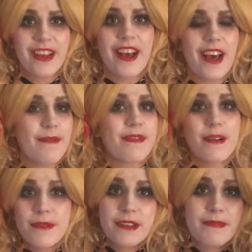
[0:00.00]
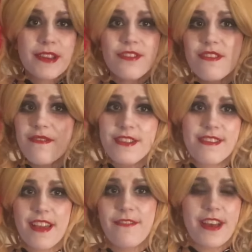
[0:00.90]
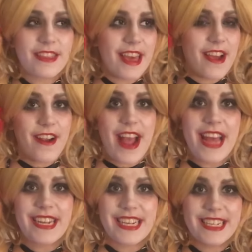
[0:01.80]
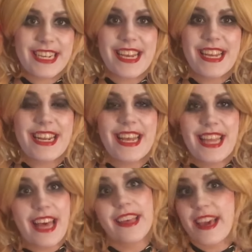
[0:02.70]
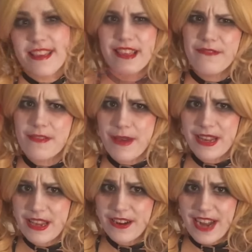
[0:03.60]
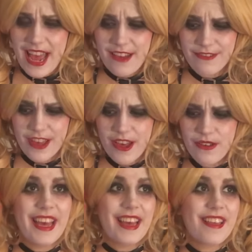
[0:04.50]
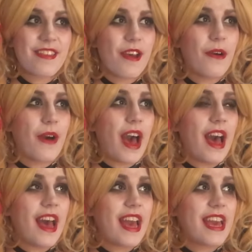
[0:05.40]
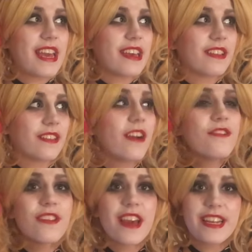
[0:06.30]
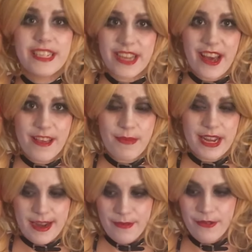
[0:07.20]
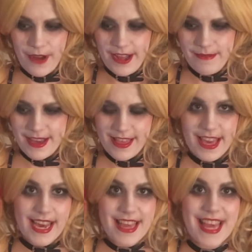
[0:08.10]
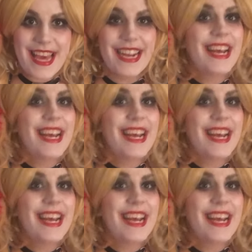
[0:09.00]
um, start putting pictures of yourself out there and I did and that like I said that was about a year and a half ago. So I largely got into cosplay number one because like I said,